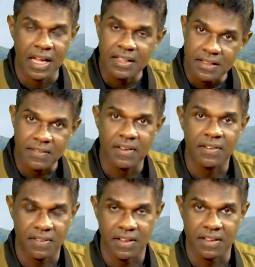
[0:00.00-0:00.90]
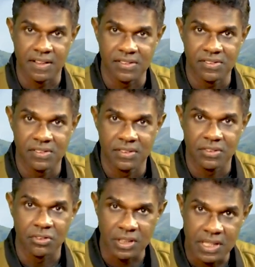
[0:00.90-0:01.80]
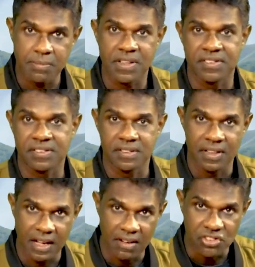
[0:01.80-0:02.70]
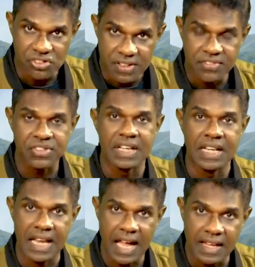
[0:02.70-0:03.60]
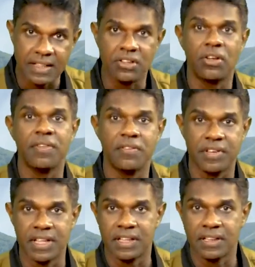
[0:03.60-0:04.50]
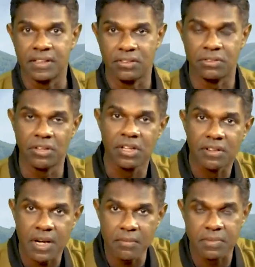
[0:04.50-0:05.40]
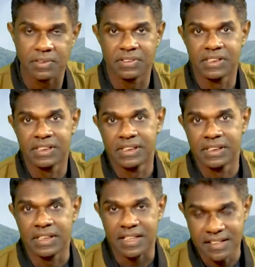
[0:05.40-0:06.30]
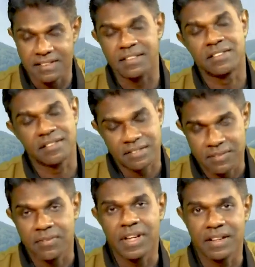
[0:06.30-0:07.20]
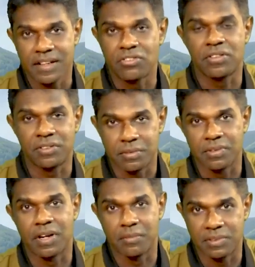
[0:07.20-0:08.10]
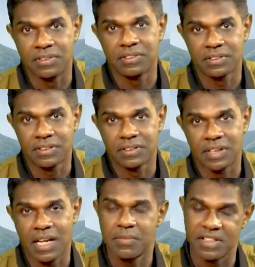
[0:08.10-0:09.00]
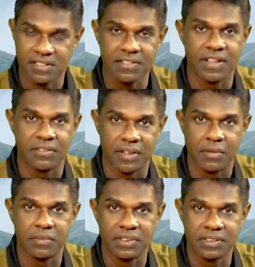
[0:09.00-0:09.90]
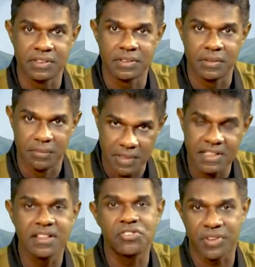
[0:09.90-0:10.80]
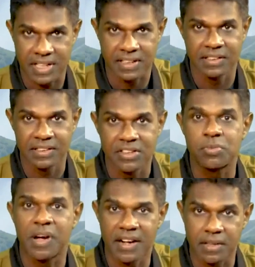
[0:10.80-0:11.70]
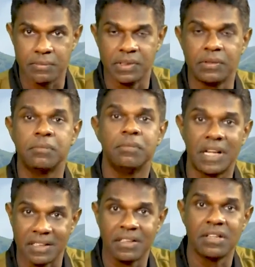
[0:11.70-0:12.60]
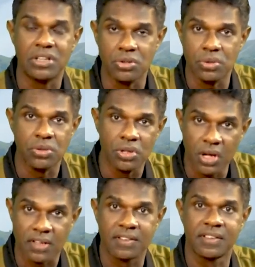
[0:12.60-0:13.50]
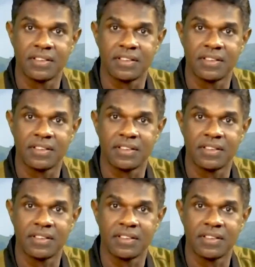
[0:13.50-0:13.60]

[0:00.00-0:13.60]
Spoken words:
And the third thing is to keep us ourselves aligned on the way. Do not grumble. Yes, it's very natural to grumble. I myself have grumbled. But it's fine. It's pardonable. But do not